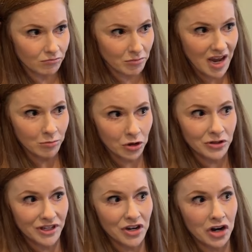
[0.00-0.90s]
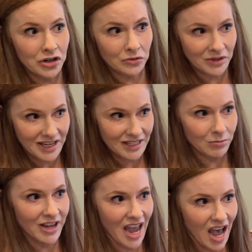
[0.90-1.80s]
main person on your lease. We
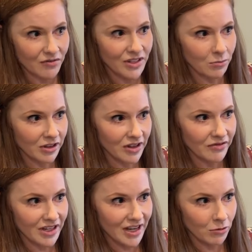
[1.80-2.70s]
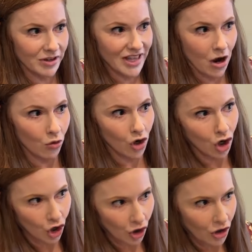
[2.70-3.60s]
can't have someone living there without
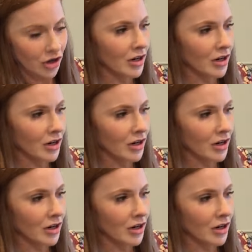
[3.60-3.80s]
her.